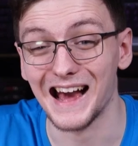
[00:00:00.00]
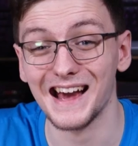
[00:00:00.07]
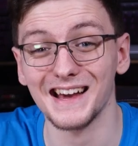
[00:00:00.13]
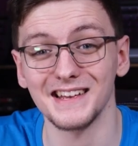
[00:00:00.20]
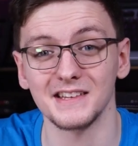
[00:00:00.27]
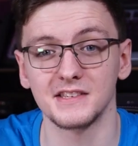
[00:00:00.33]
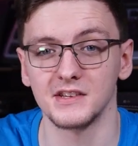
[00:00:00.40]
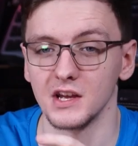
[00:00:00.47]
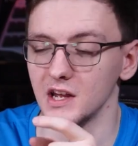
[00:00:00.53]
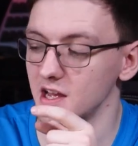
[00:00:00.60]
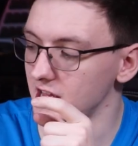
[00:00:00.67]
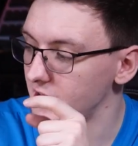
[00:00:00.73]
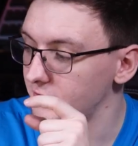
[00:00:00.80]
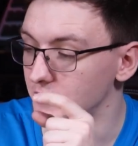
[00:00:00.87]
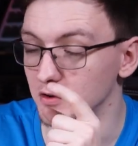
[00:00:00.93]
as
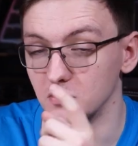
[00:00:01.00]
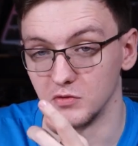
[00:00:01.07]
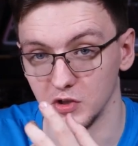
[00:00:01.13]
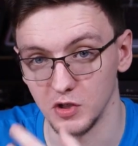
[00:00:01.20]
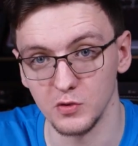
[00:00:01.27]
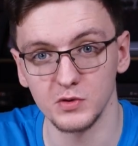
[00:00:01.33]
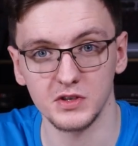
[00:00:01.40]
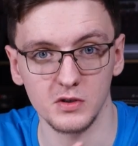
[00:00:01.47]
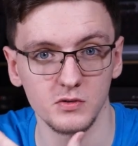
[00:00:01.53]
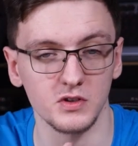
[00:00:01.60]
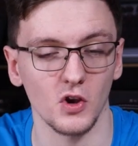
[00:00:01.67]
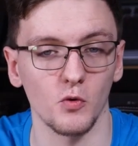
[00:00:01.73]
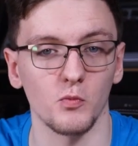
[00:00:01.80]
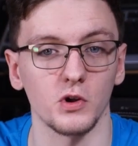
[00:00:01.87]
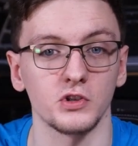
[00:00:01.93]
if you use those
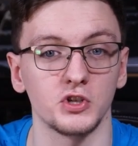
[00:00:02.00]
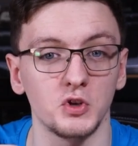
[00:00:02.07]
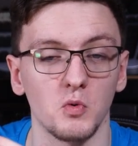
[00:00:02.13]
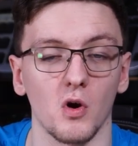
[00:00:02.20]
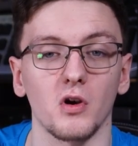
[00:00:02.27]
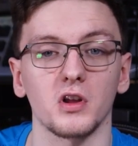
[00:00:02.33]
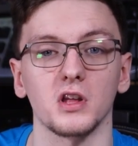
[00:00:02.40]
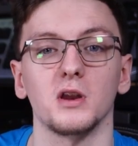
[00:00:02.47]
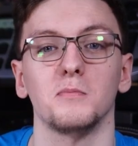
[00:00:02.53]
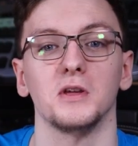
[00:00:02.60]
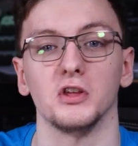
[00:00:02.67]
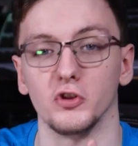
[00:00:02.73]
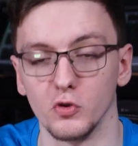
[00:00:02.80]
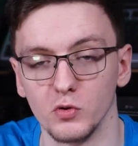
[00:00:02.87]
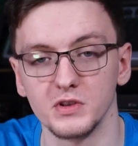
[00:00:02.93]
top ones, you aren't going to be
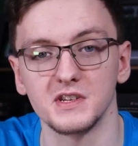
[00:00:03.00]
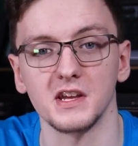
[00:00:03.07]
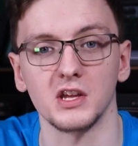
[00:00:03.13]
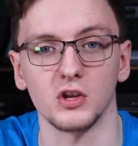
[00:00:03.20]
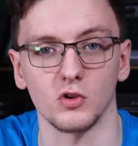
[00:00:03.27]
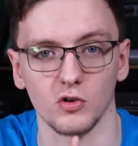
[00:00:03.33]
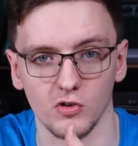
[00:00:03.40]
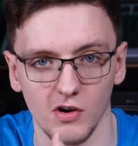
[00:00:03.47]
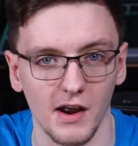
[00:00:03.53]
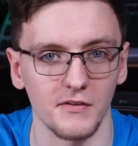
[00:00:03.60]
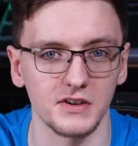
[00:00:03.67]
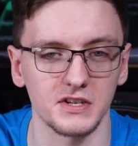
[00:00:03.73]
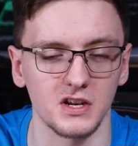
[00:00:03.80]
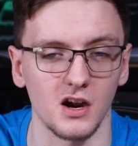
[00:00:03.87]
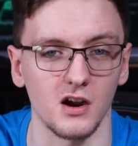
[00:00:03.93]
using your
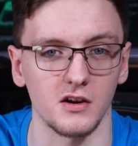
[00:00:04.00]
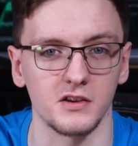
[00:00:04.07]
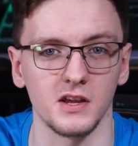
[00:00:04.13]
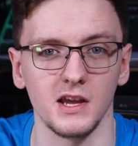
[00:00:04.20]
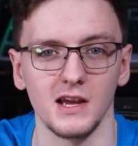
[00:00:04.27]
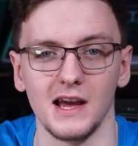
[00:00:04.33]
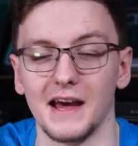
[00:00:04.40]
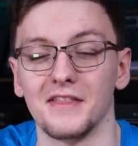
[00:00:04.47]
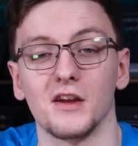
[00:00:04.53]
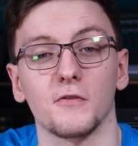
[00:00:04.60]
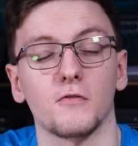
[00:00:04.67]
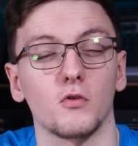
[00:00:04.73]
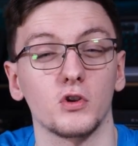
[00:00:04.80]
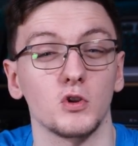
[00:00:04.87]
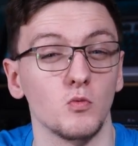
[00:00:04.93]
graphics card, and
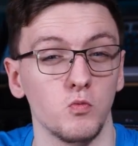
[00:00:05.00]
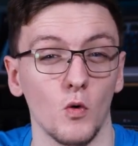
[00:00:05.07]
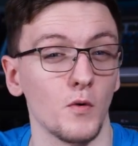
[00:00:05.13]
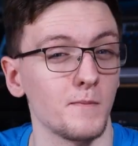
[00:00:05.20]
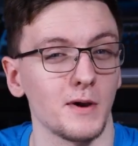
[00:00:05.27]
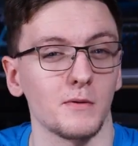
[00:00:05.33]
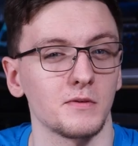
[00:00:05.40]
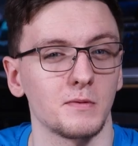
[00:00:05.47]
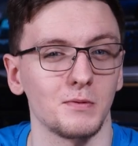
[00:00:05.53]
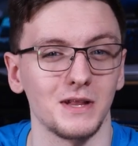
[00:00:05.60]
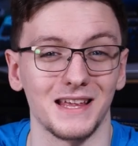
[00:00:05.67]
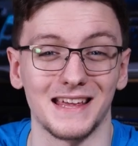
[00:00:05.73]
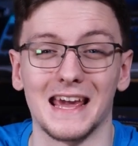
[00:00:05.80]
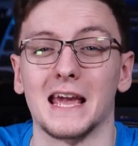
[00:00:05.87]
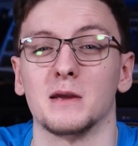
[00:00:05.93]
therefore you won't be able to
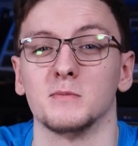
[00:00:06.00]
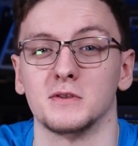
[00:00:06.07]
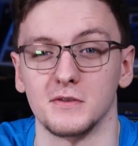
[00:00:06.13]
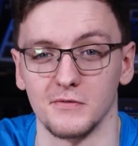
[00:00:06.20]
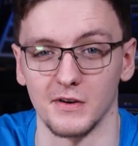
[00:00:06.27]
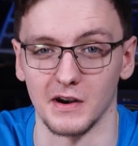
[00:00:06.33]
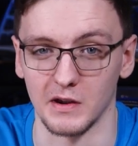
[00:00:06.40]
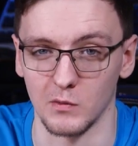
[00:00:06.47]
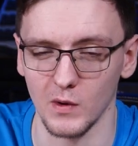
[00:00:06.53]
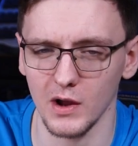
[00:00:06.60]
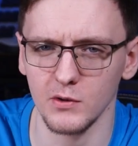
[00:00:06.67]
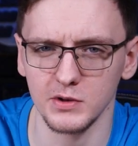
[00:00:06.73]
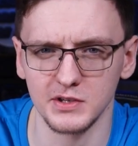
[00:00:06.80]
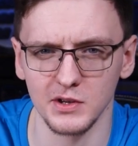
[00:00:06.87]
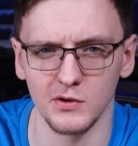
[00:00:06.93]
play games very
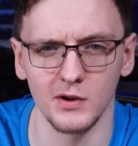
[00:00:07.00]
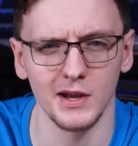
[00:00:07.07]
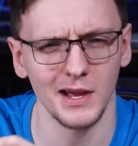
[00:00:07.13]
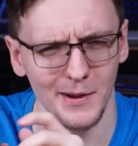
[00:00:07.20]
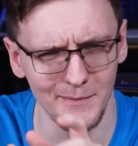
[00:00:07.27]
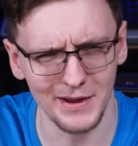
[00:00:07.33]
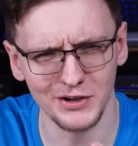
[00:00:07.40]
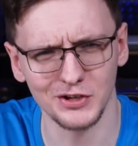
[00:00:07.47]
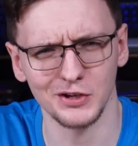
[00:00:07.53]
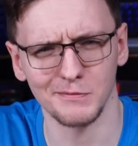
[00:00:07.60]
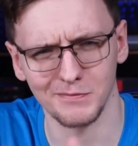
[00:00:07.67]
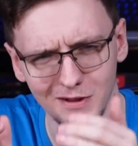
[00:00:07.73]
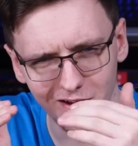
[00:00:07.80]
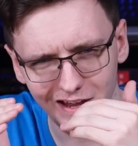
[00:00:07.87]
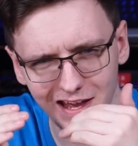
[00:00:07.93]
well. So make sure you
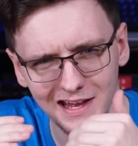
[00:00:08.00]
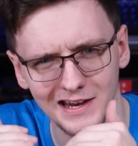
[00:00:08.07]
plug